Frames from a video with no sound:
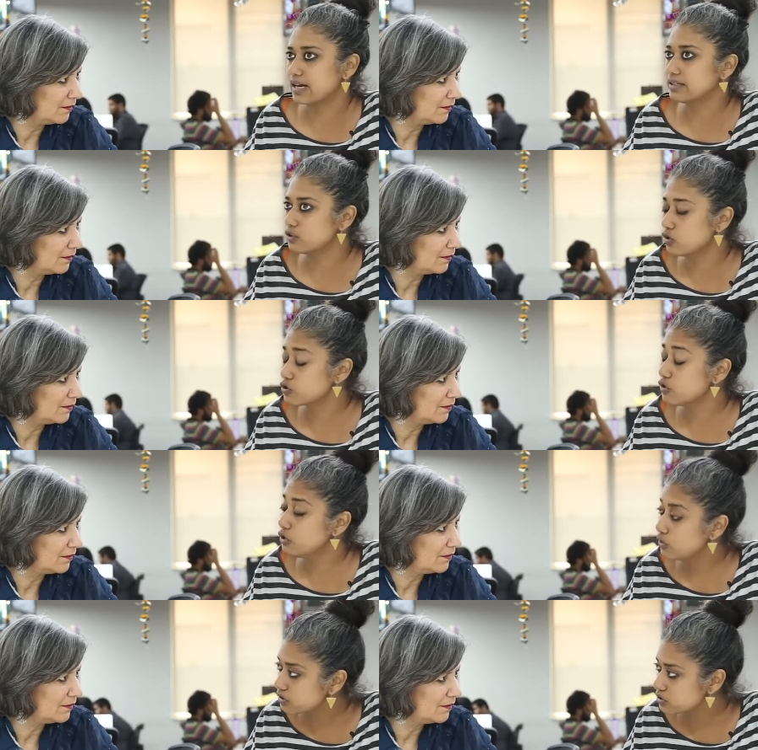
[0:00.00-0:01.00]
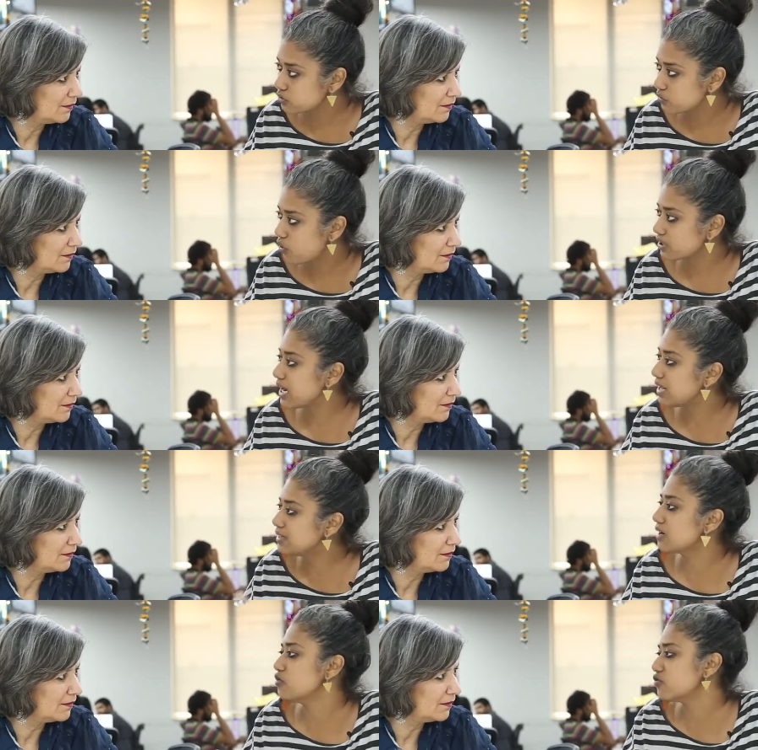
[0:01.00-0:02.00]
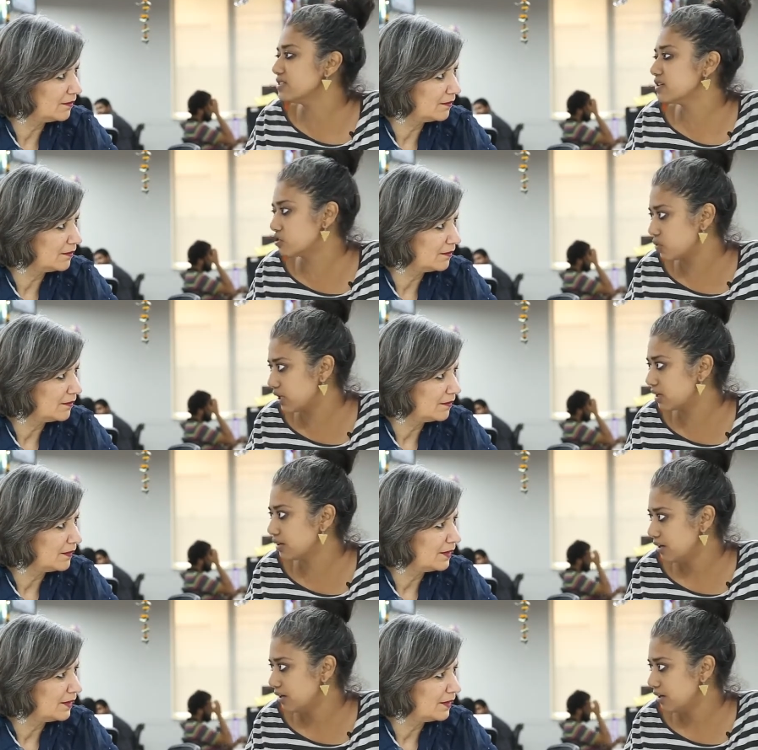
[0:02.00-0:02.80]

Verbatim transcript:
Speaker 1: that, and also look to what the other countries are doing.